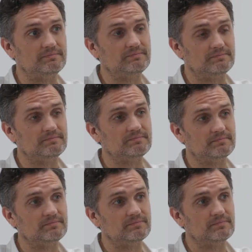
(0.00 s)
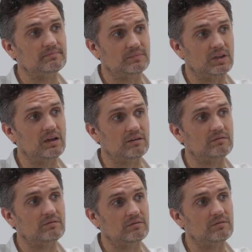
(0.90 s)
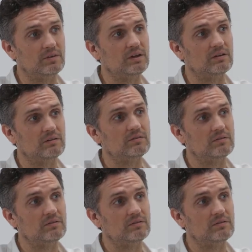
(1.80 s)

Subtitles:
you have a story here. It's an amazing story.